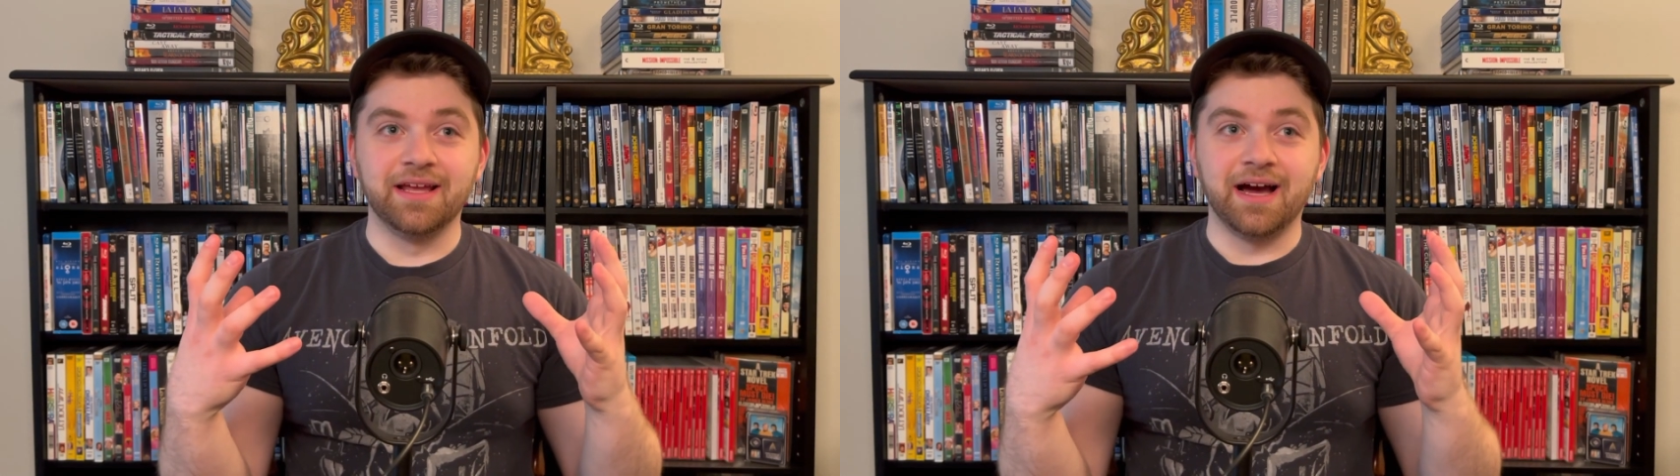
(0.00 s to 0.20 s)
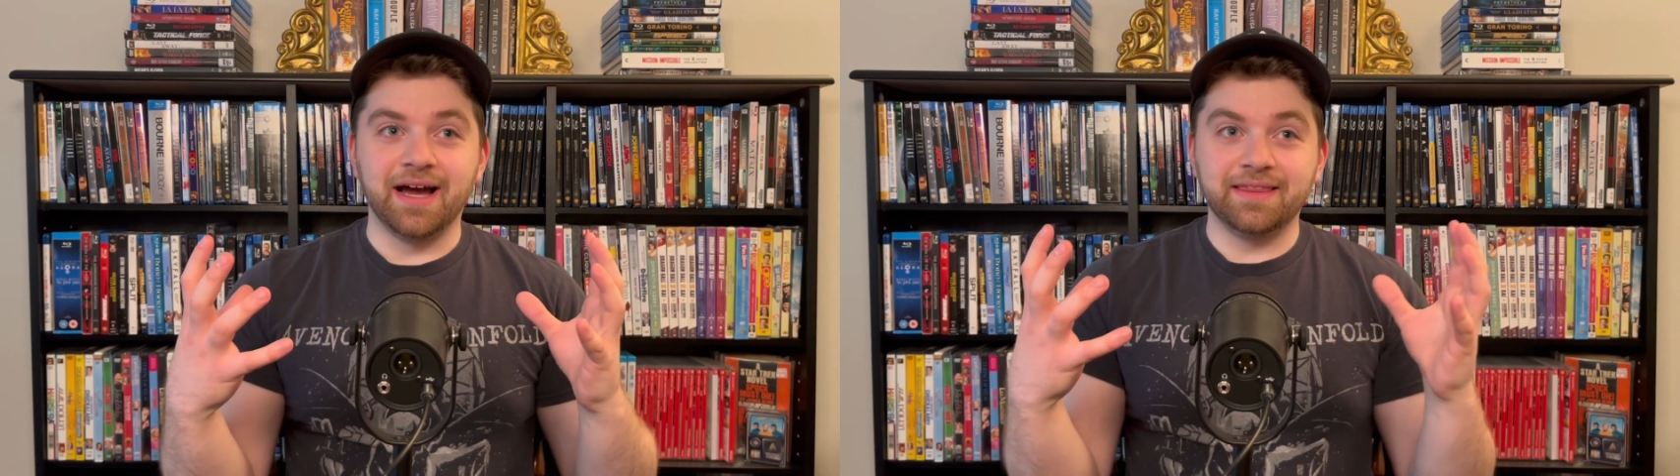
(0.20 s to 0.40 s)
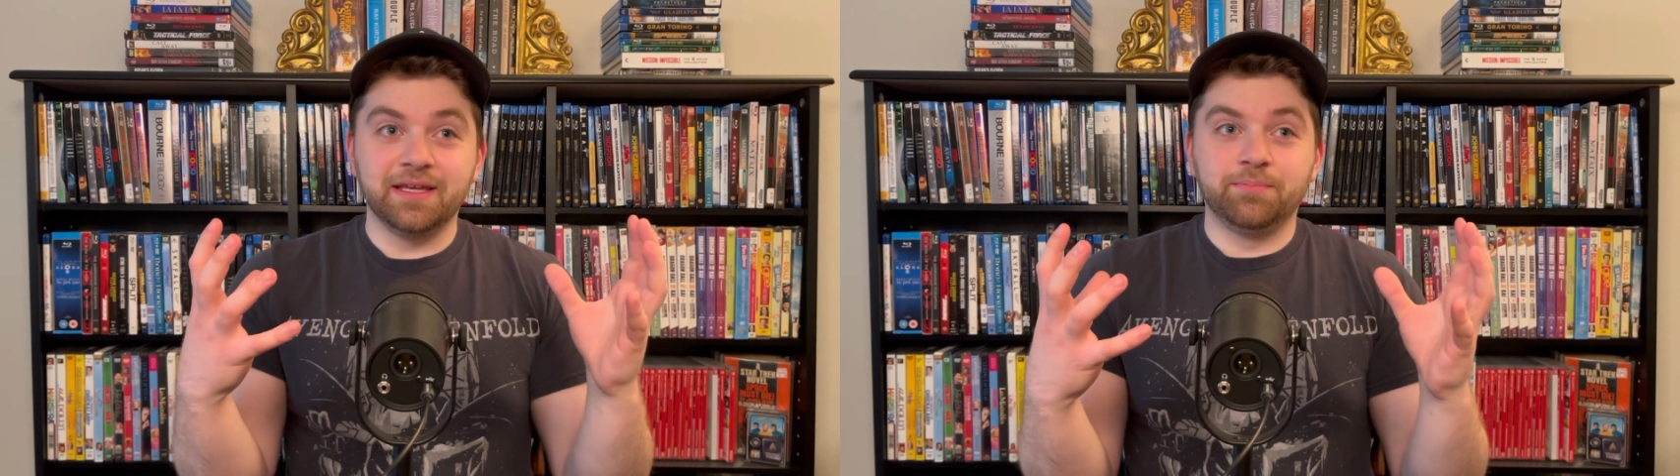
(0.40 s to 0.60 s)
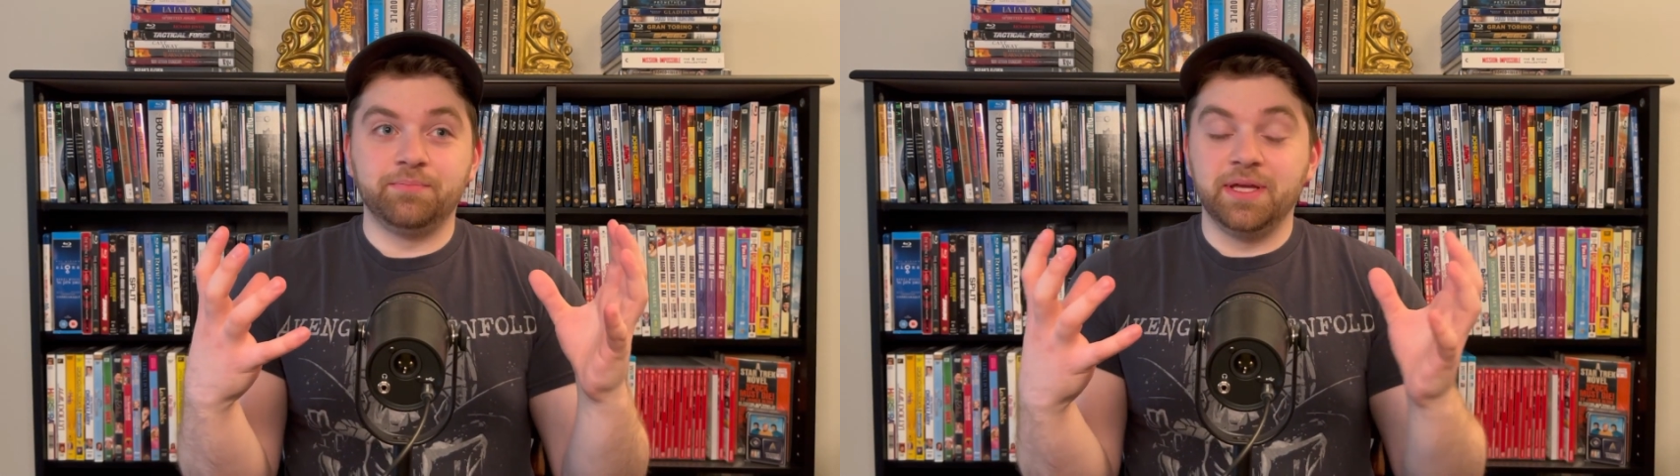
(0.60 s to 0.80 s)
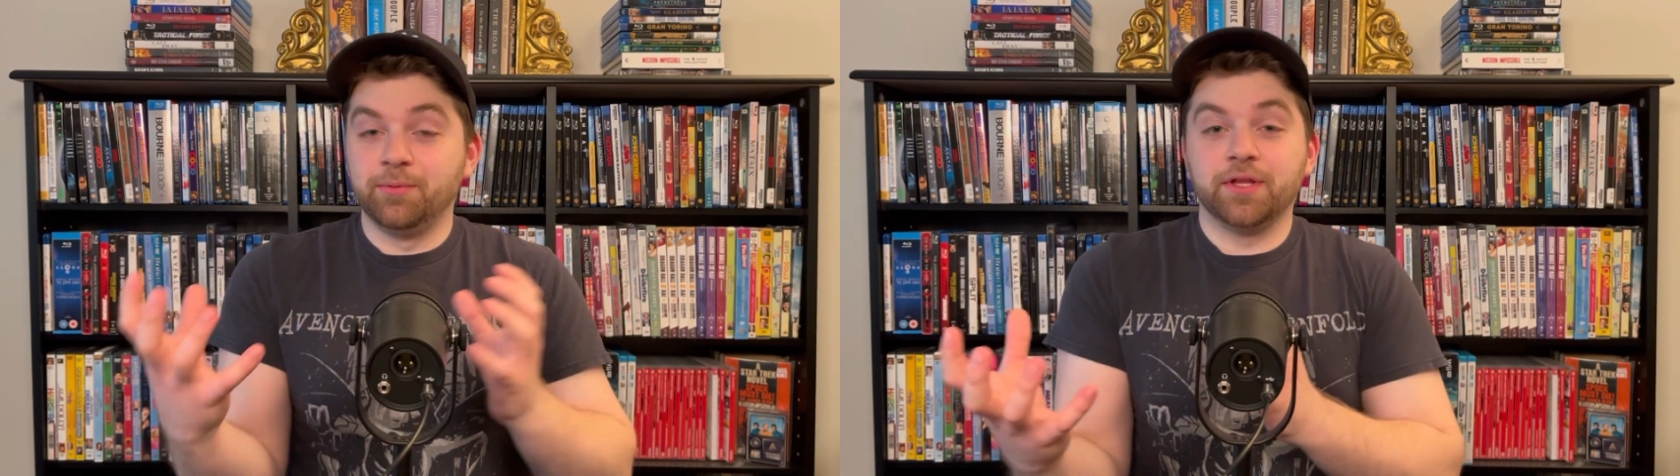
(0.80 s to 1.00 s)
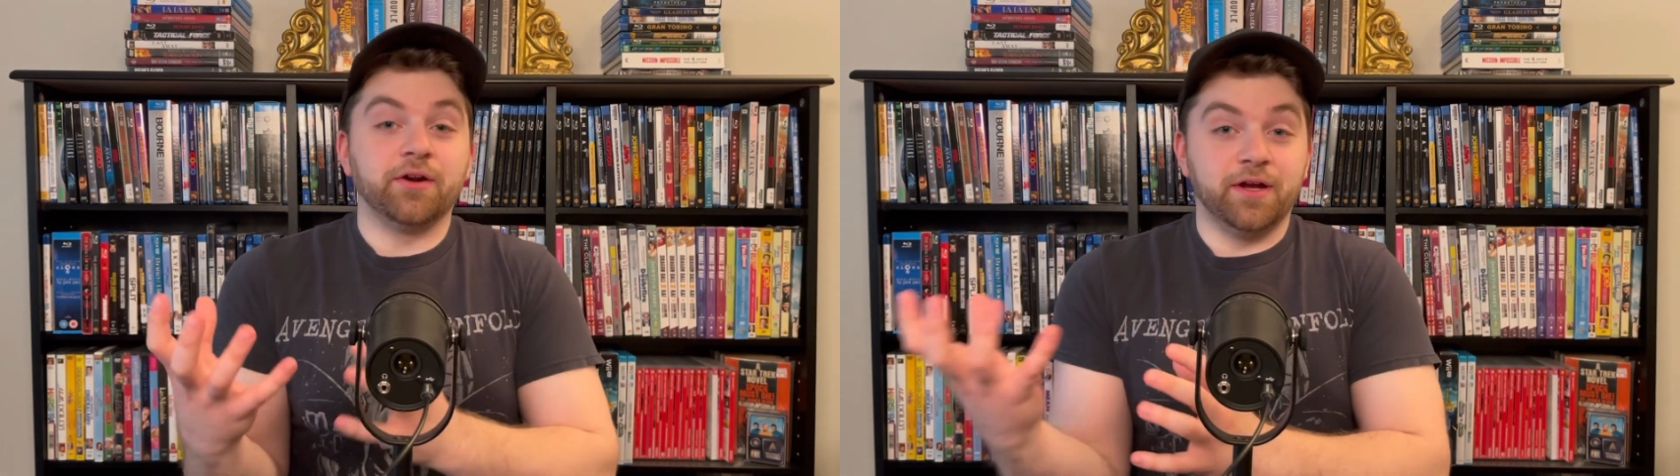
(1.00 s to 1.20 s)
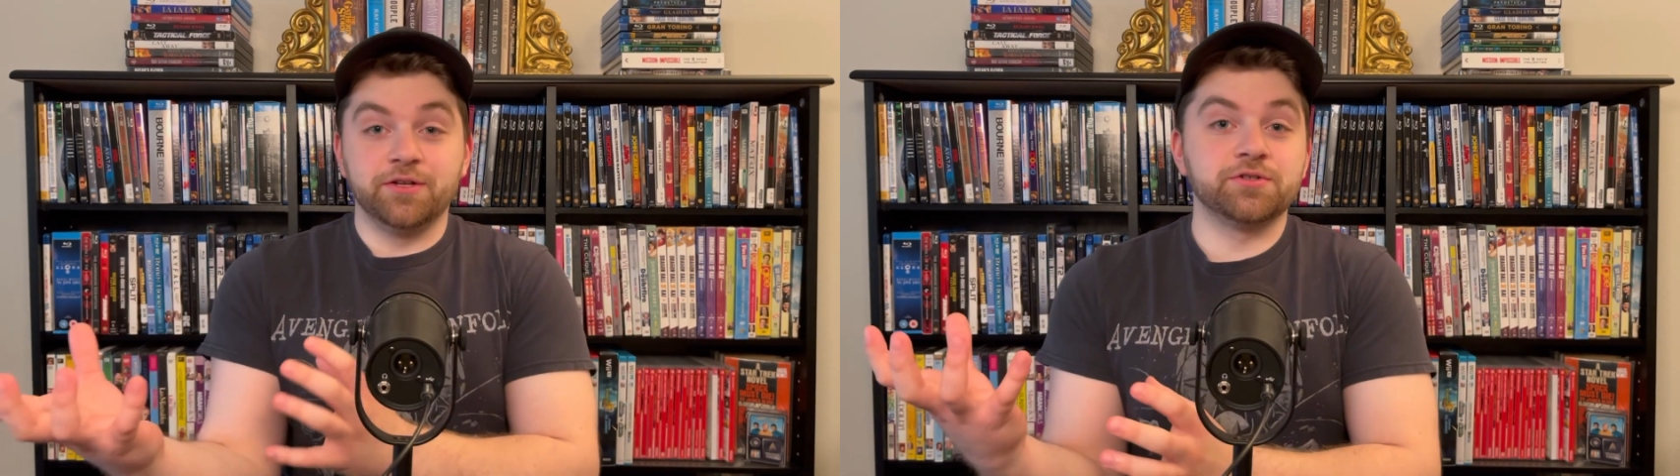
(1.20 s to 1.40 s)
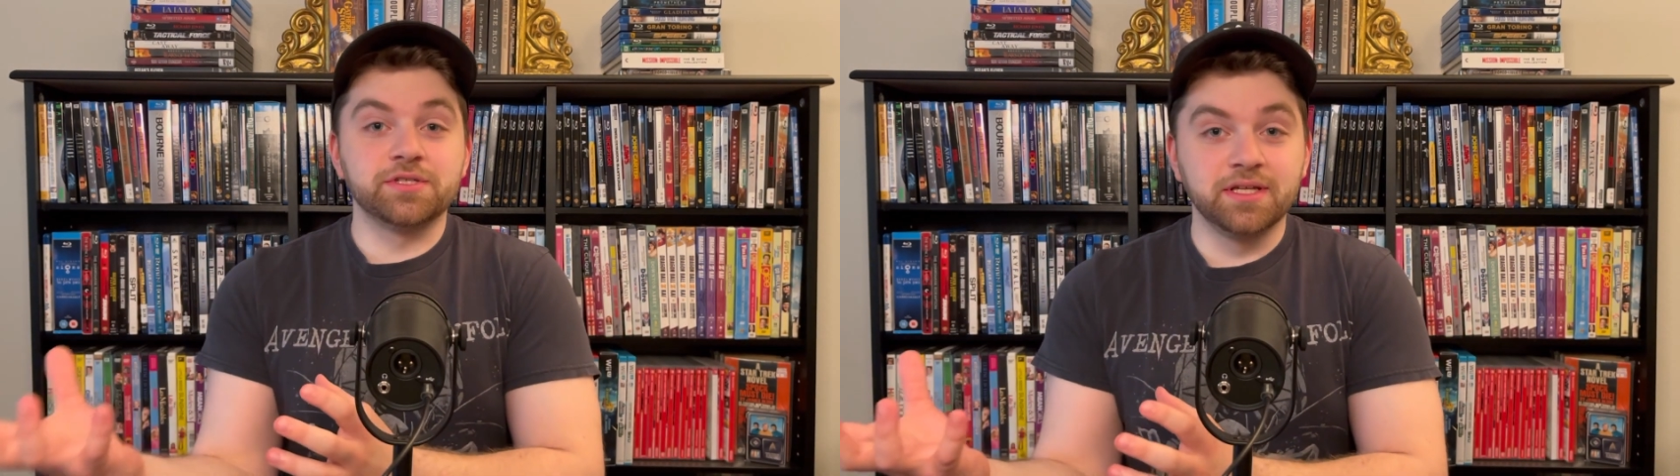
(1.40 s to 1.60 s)
I think people that are
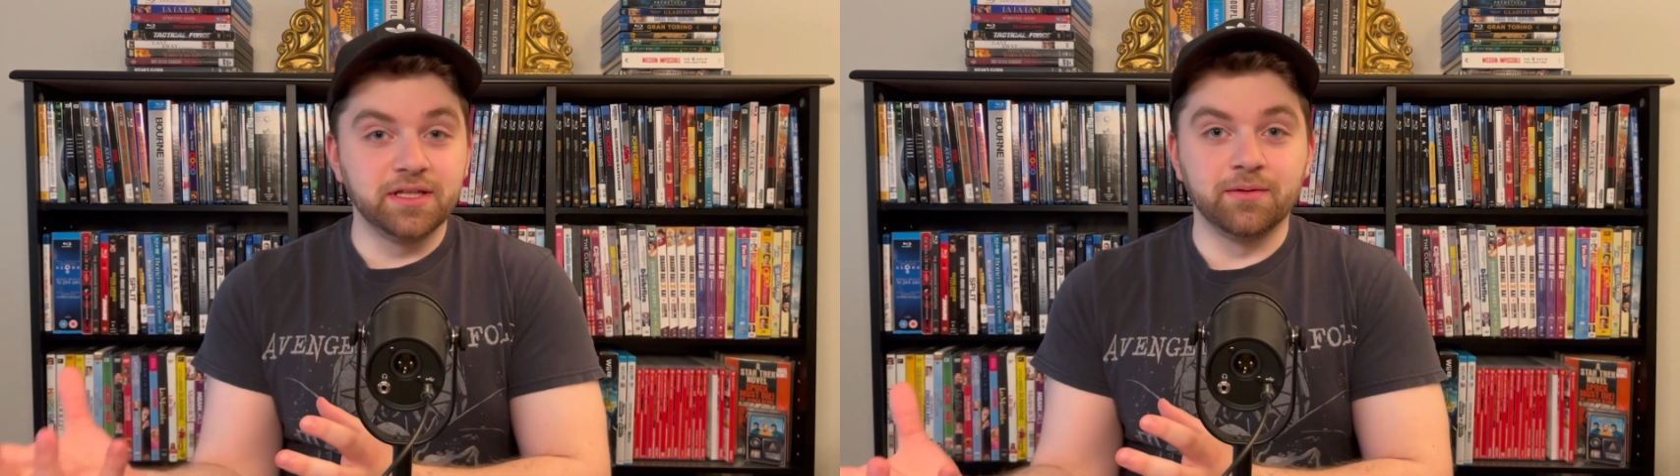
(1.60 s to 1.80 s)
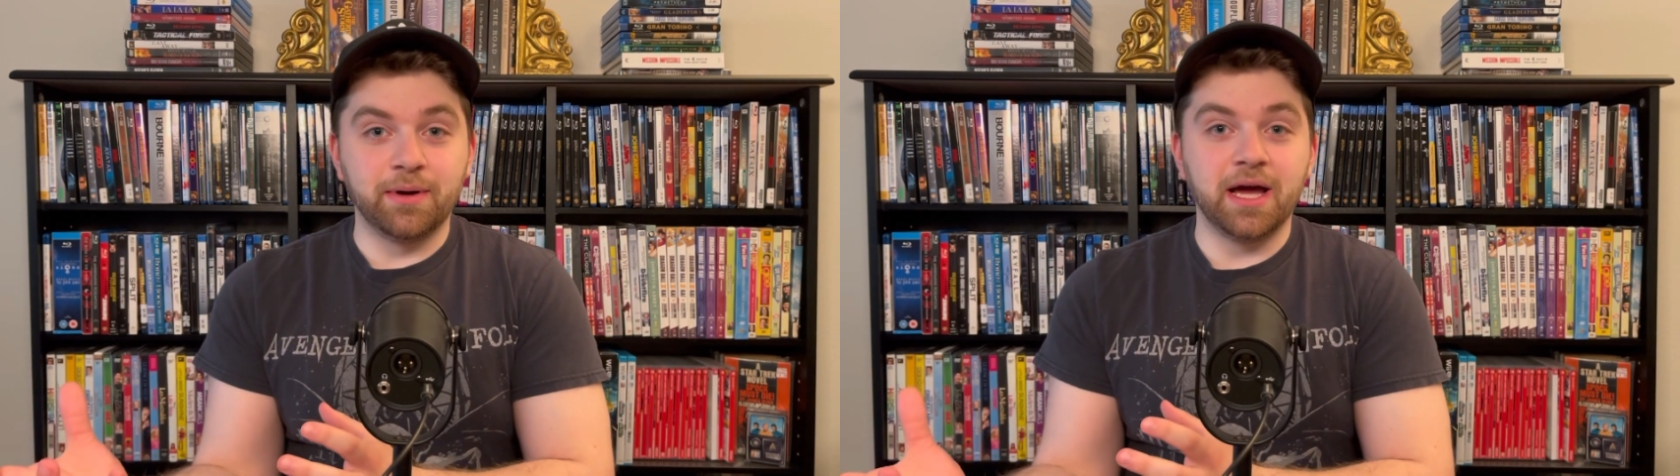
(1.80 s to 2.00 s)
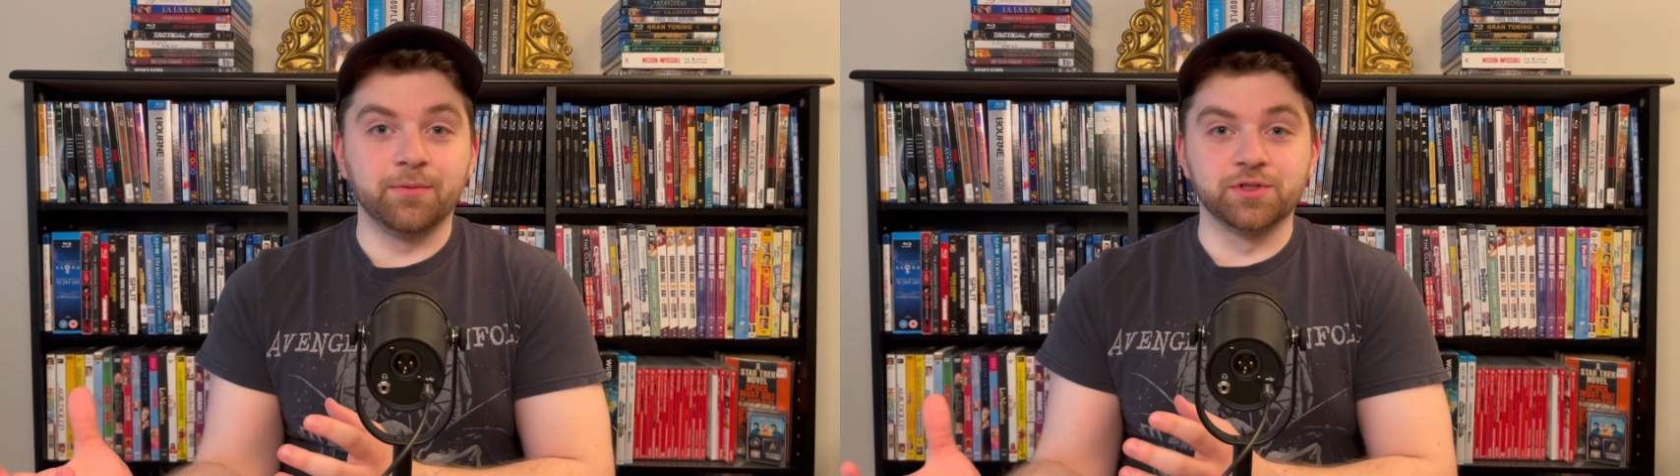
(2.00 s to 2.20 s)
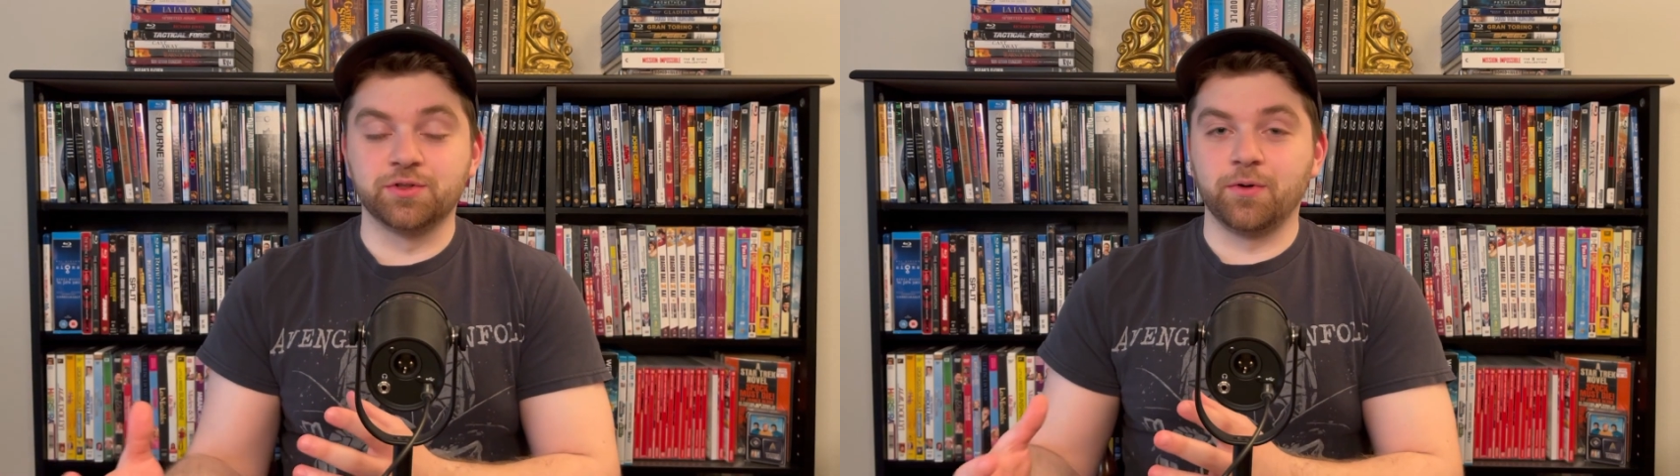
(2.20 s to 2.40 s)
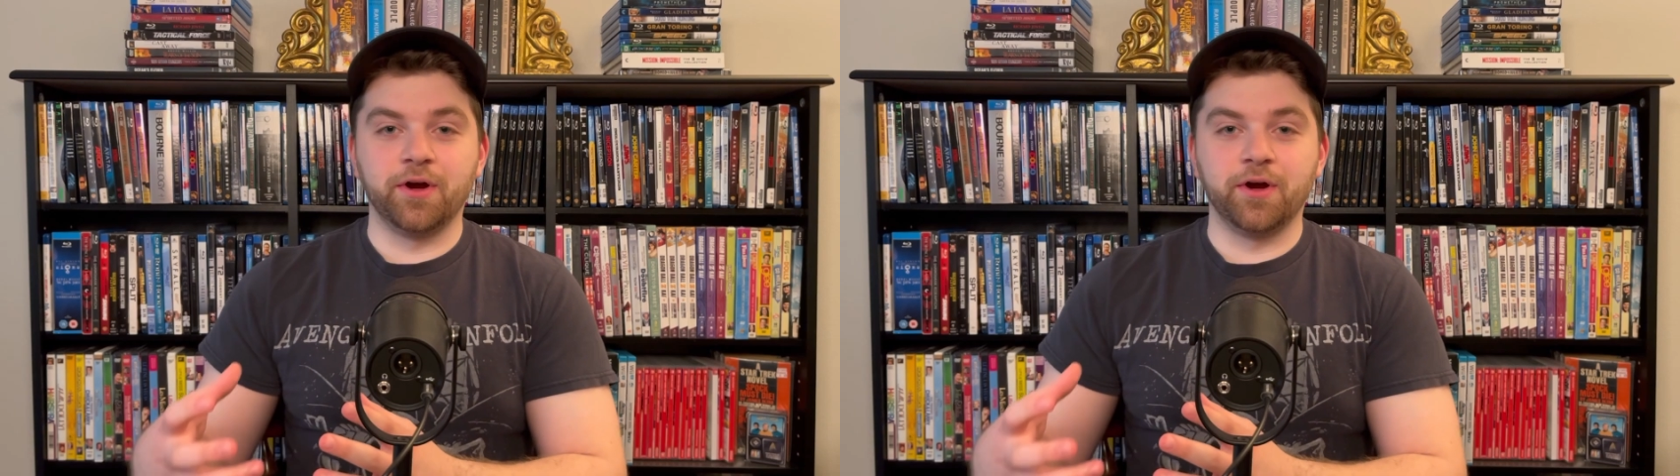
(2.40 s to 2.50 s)
interested in the Bible story